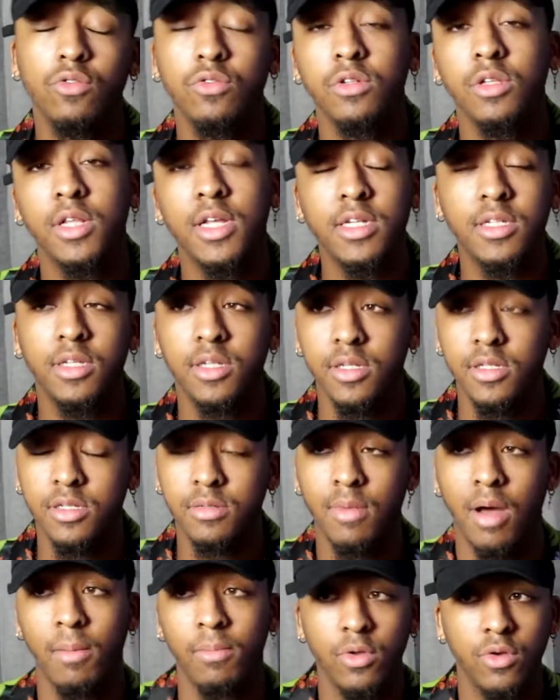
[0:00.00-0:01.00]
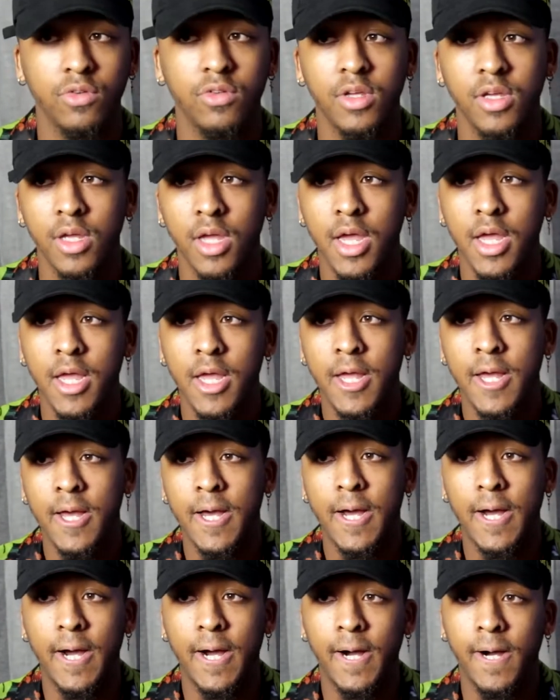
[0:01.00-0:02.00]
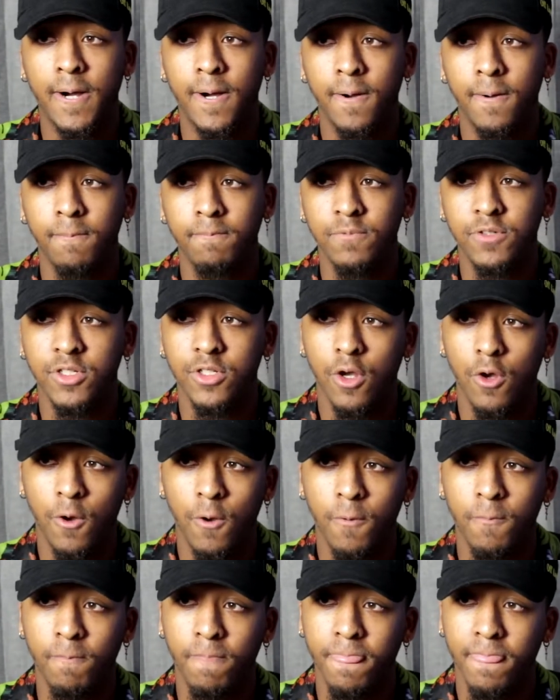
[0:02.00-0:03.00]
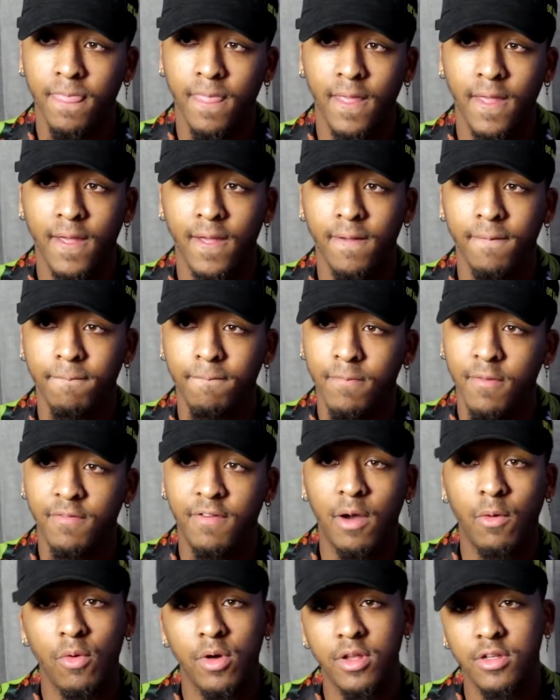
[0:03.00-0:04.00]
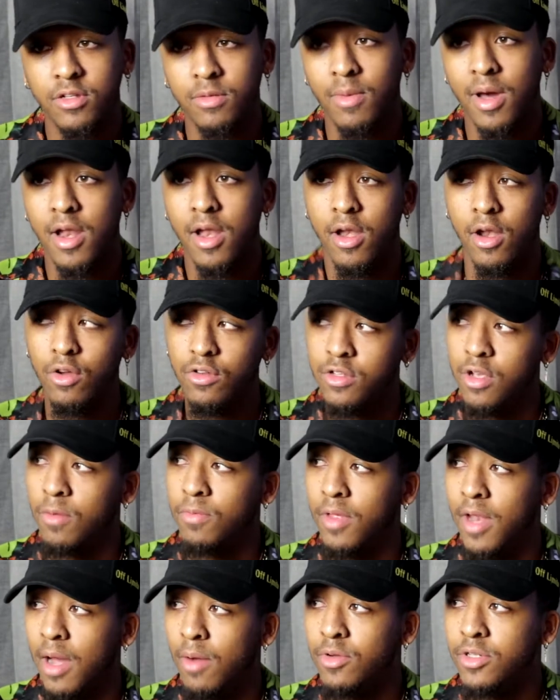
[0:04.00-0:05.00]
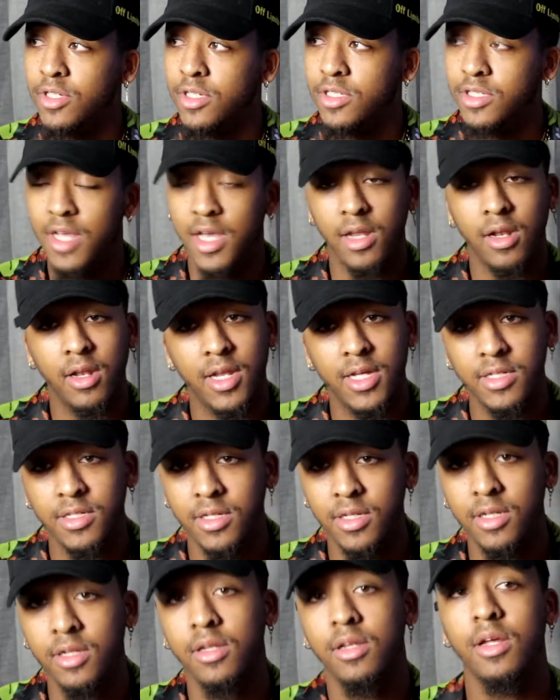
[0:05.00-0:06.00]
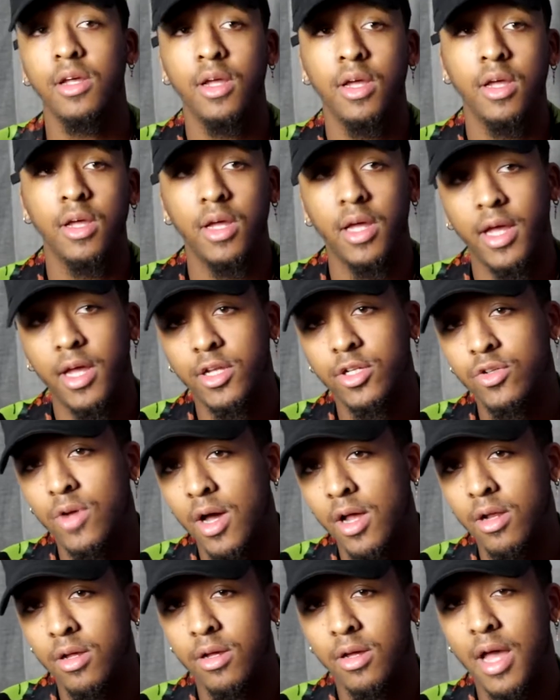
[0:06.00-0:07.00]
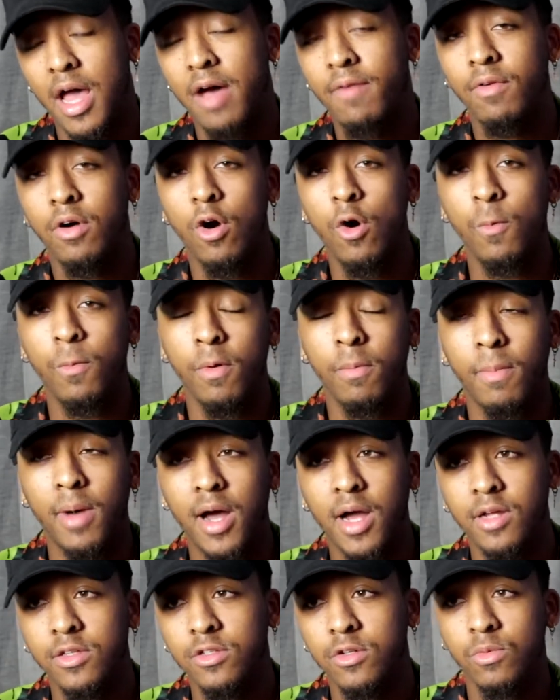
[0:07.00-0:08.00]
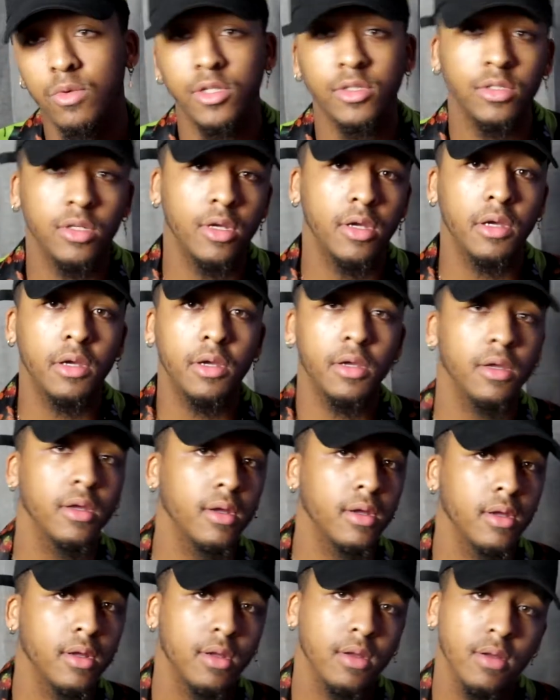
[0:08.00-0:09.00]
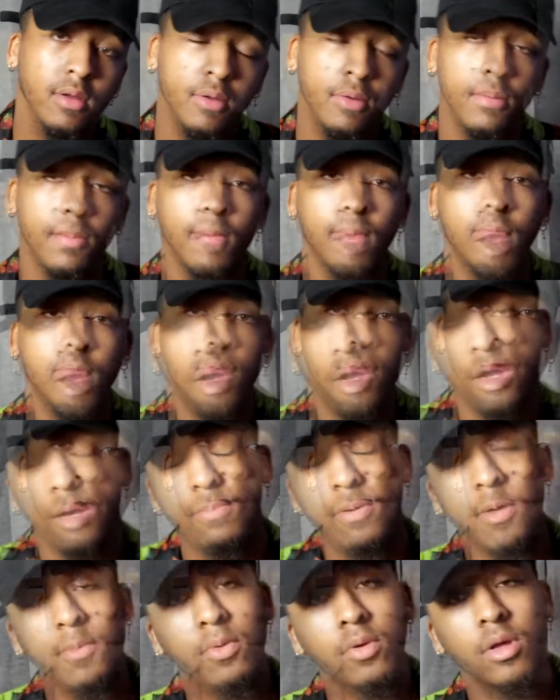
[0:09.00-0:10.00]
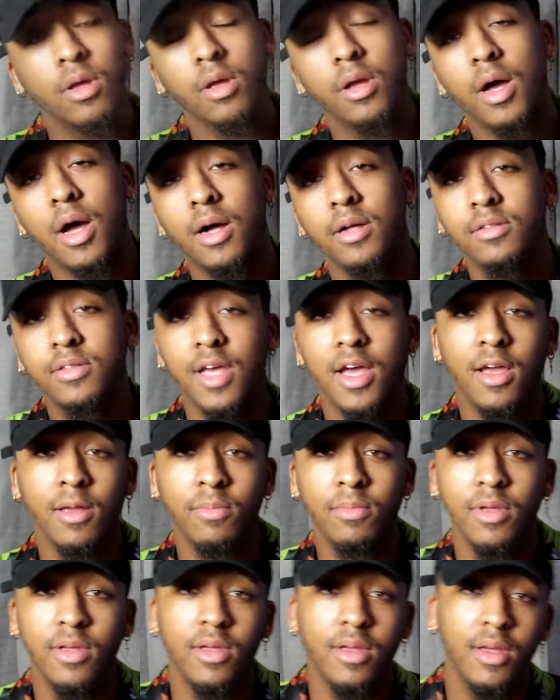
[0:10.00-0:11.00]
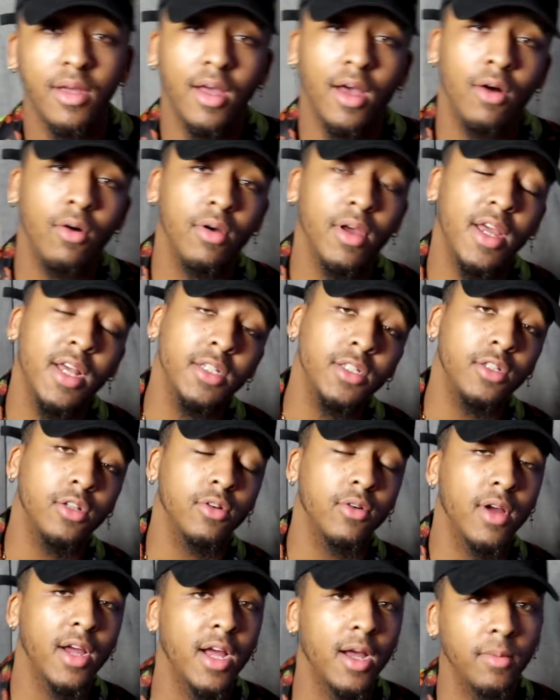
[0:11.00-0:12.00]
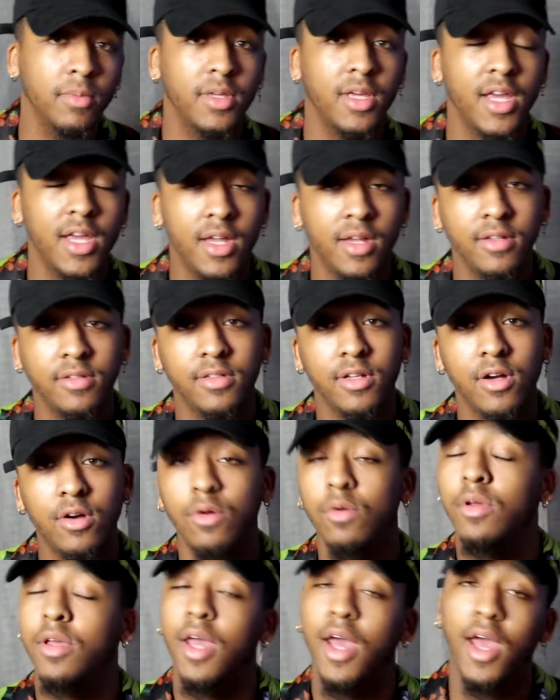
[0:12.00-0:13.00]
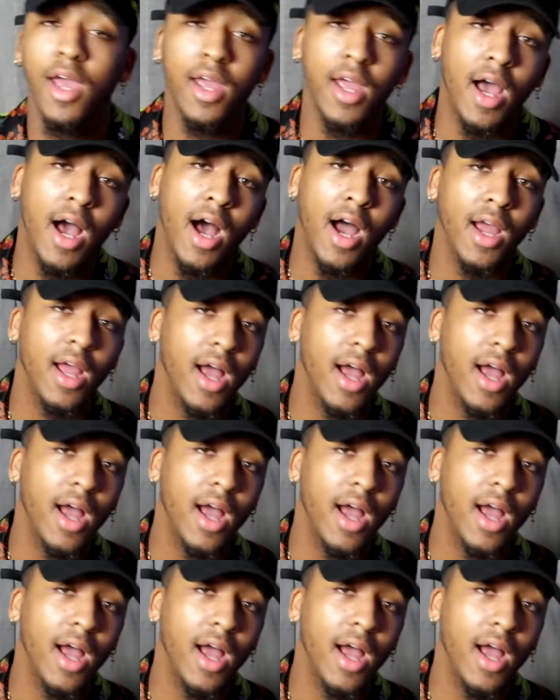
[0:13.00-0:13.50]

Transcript: who's listening to my music. So if I wanted somebody to know something, I would just say listen and try to have an open mind to what you're hearing. People can contact me on Instagram, Kiing Zo, KIING__ZO,